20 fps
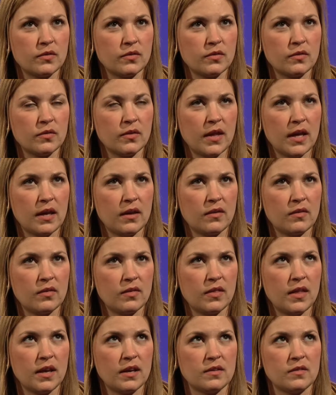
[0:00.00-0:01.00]

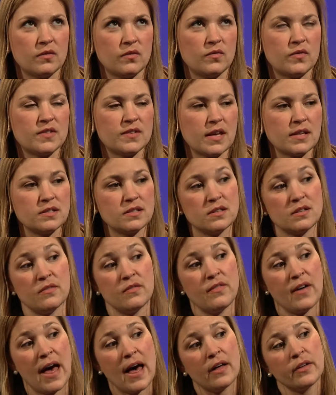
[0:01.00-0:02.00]
they sense the
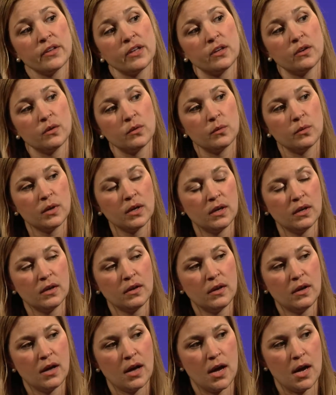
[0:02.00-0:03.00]
value
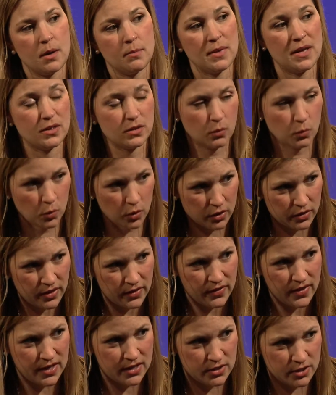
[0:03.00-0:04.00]
in the work
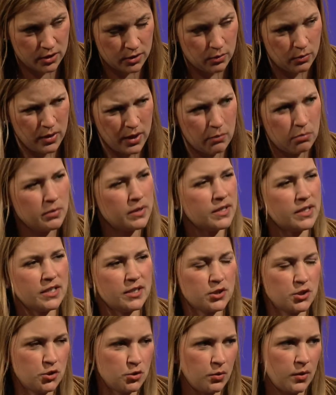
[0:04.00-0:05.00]
that they do. They really
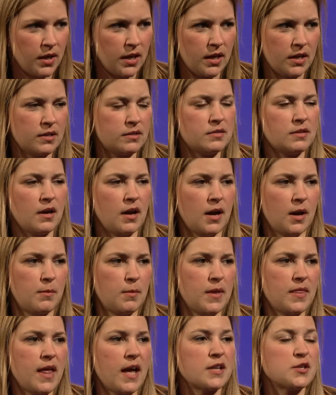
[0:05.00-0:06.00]
enjoy it,
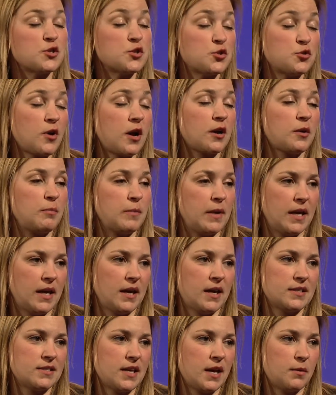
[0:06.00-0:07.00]
and that struck me
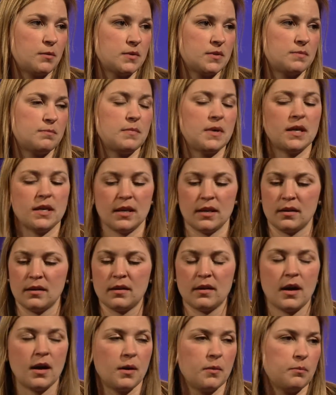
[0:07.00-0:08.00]
as I was
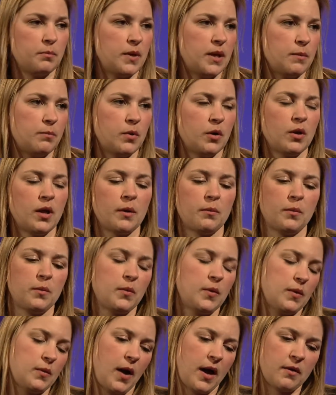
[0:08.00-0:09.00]
meeting
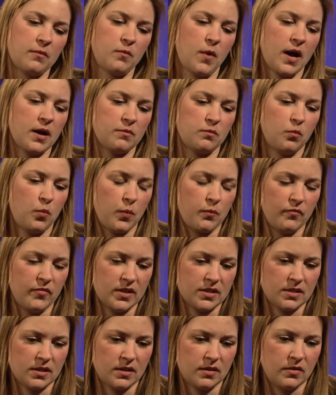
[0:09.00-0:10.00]
people. I
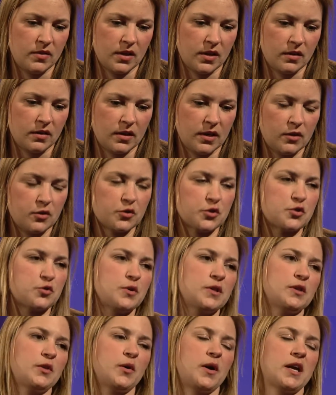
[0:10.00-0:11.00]
visited the Eagle
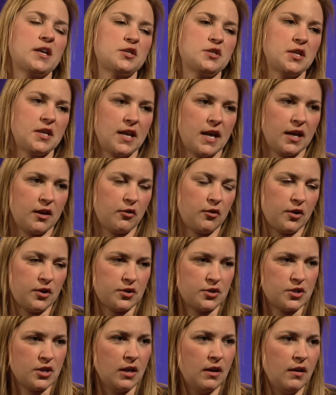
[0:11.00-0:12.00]
Street location in Anchorage.